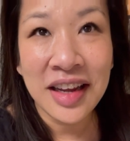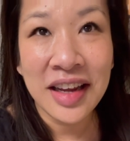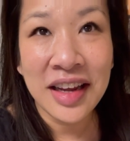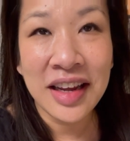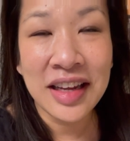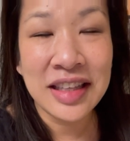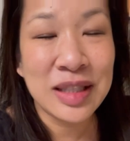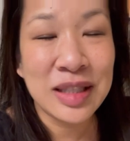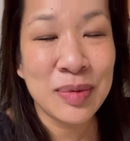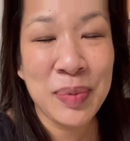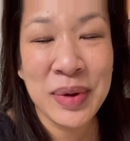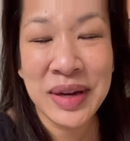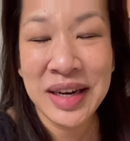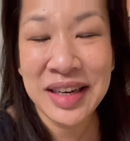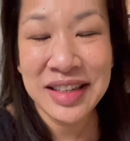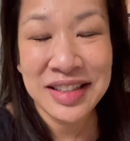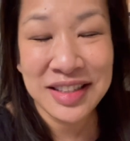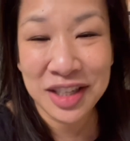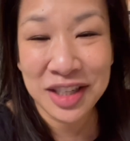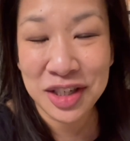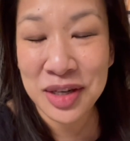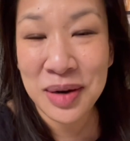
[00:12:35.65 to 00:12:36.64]
It's been
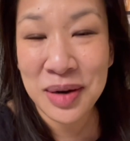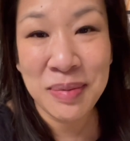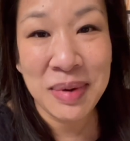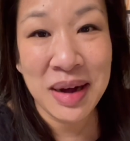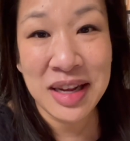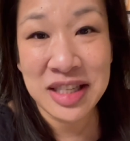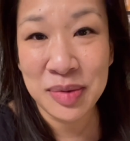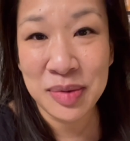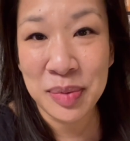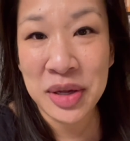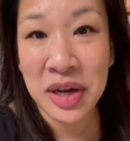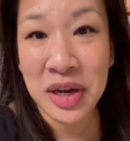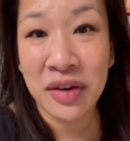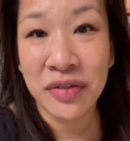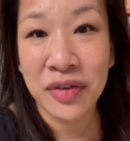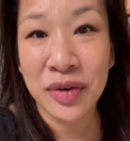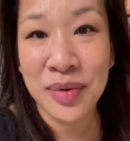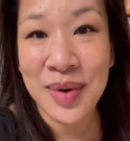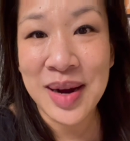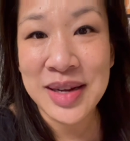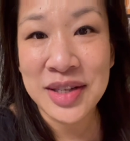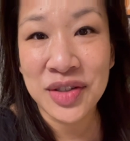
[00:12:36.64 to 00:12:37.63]
such an impossible year for
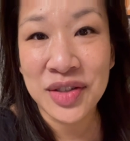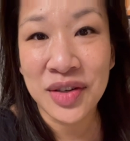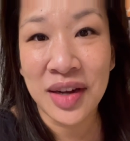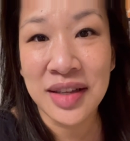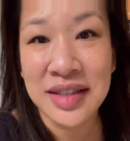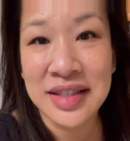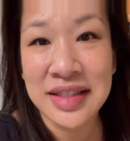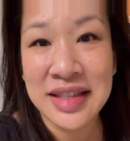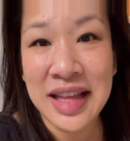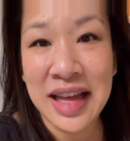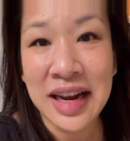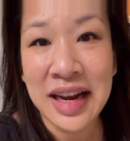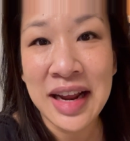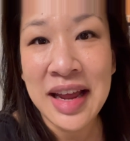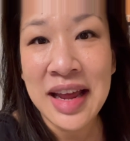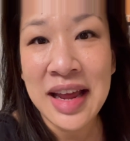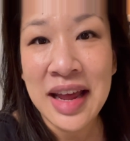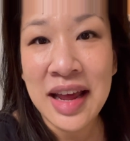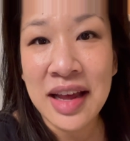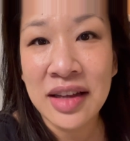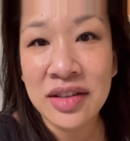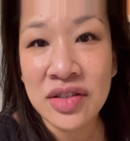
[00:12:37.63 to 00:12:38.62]
restaurants that
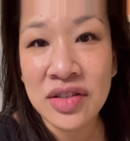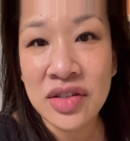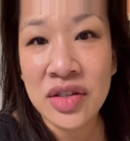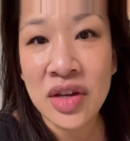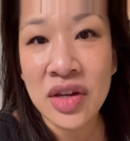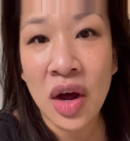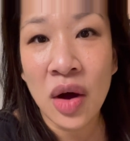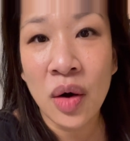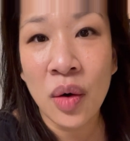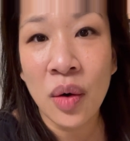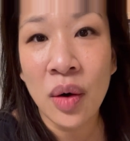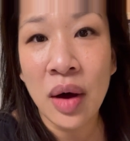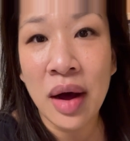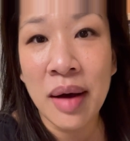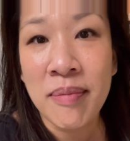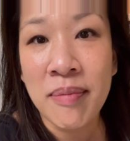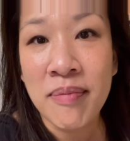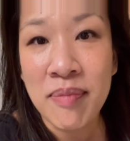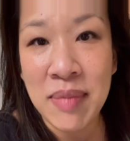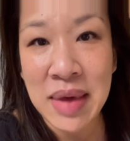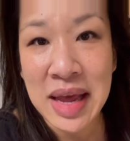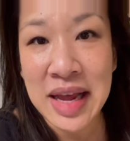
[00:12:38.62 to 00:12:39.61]
it's so
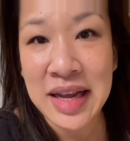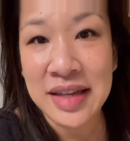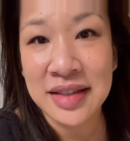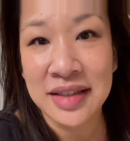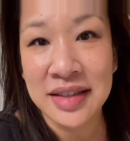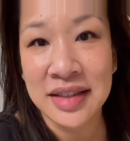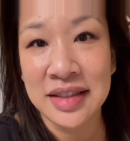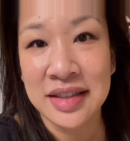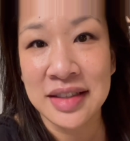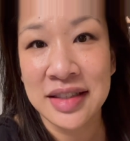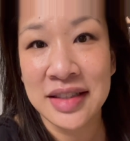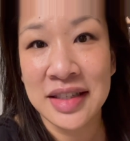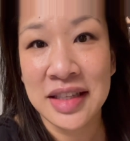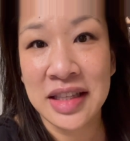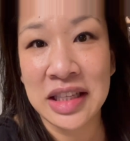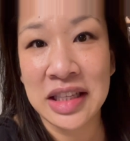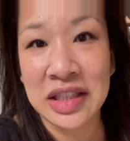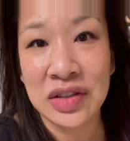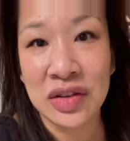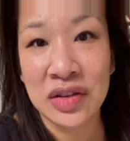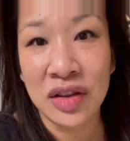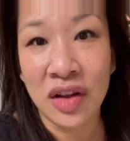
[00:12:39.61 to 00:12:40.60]
amazing to see
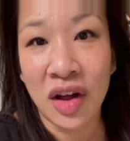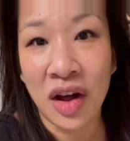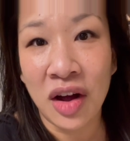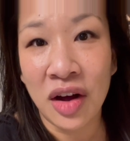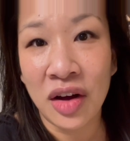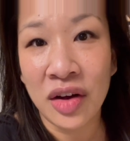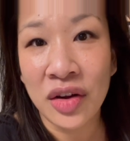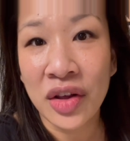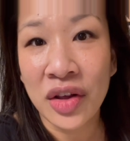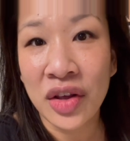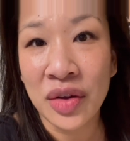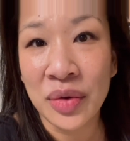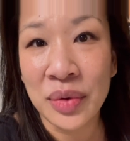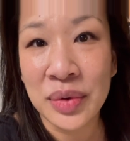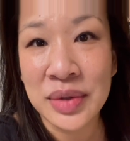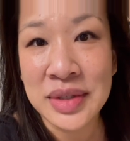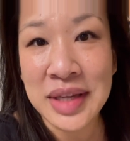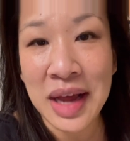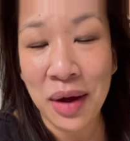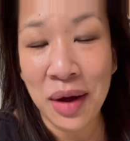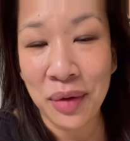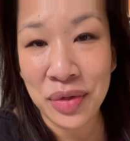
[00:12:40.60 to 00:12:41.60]
these long
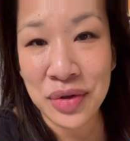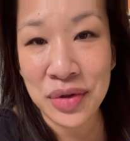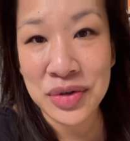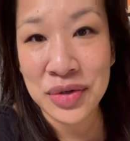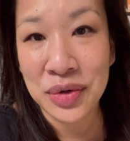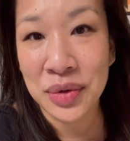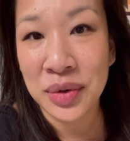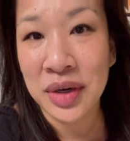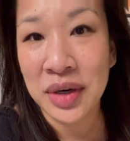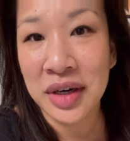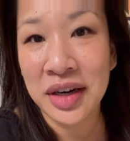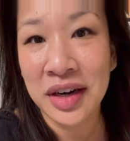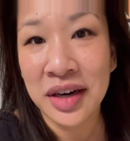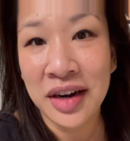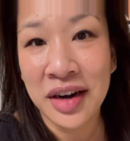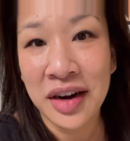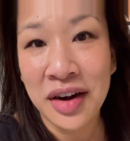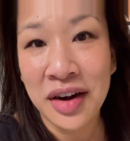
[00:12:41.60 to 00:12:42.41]
queues out the door